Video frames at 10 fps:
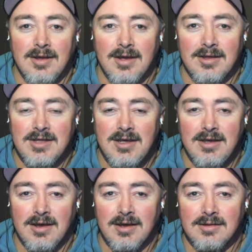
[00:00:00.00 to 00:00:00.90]
As
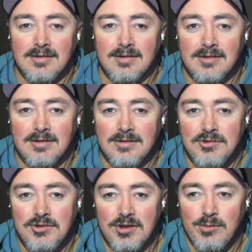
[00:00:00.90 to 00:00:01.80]
he
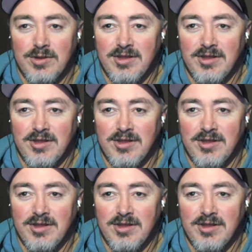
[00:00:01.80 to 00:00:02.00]
just was